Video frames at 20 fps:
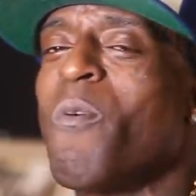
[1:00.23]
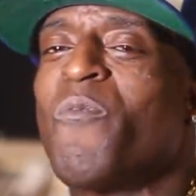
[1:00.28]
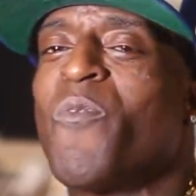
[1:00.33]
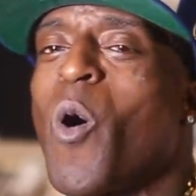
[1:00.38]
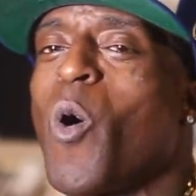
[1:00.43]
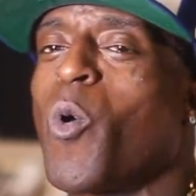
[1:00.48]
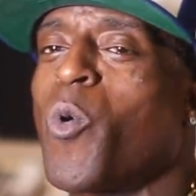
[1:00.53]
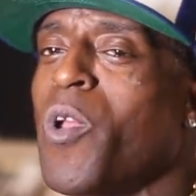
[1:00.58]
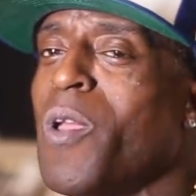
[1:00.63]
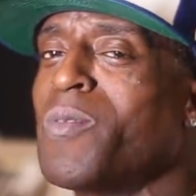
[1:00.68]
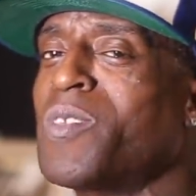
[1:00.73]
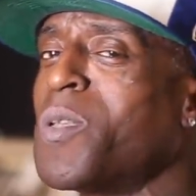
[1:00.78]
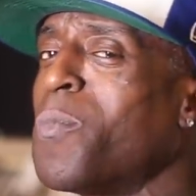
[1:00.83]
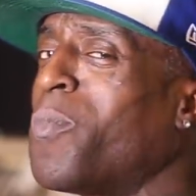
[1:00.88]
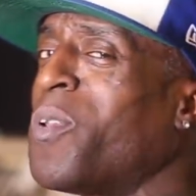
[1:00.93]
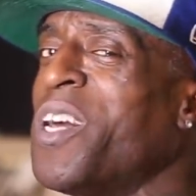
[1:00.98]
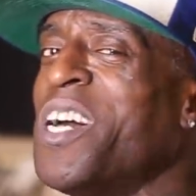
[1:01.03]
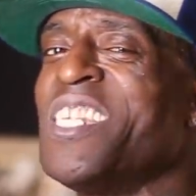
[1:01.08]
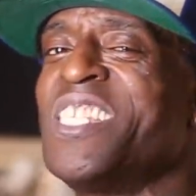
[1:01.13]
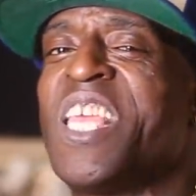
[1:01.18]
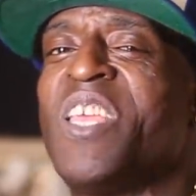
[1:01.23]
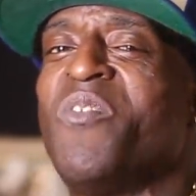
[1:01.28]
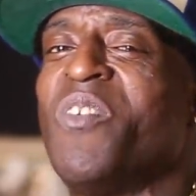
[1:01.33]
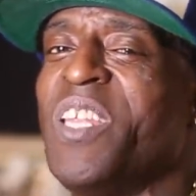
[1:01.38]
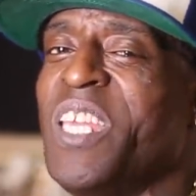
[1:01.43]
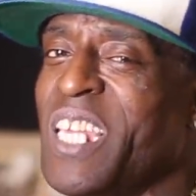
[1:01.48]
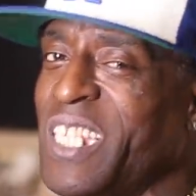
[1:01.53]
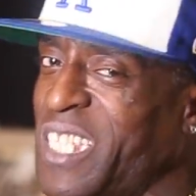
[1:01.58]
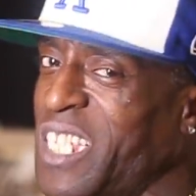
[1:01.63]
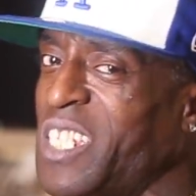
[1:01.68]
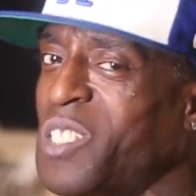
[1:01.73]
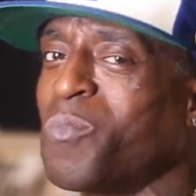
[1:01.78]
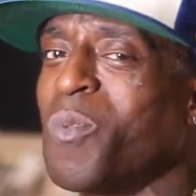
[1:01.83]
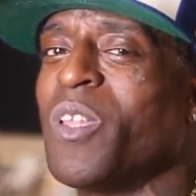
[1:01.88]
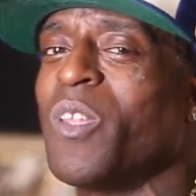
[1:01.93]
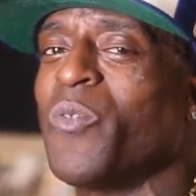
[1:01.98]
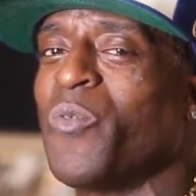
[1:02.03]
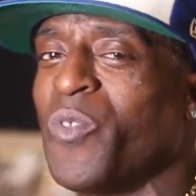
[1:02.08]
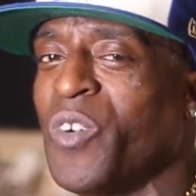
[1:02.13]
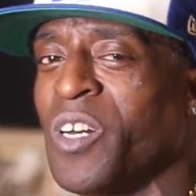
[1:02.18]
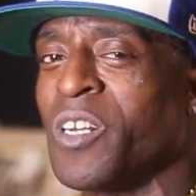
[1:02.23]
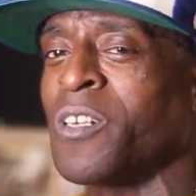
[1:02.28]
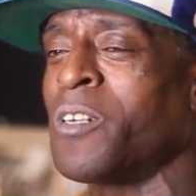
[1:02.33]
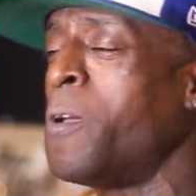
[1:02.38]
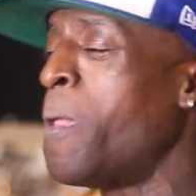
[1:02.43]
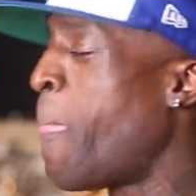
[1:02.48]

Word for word: before Crips and Bloods even hit this motherfucker.